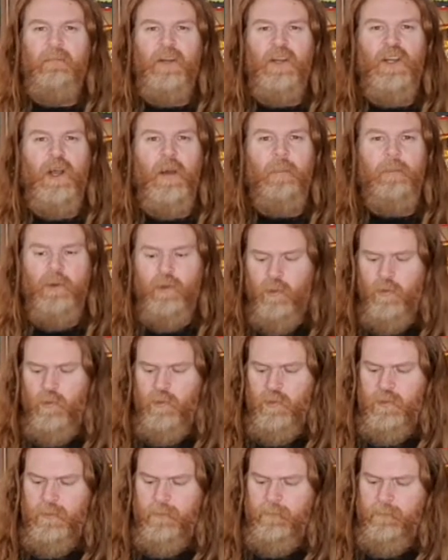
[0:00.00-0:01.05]
my cup
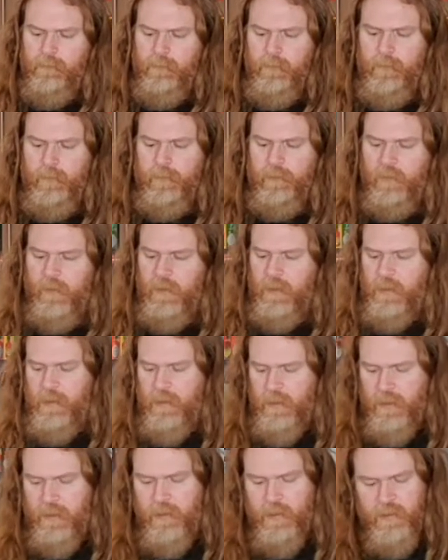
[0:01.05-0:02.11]
noodles.
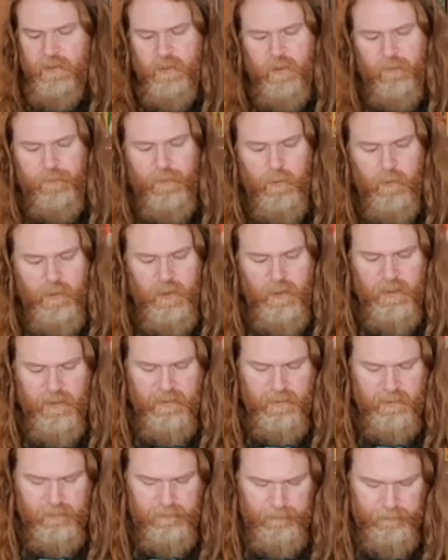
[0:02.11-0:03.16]
So a few of these.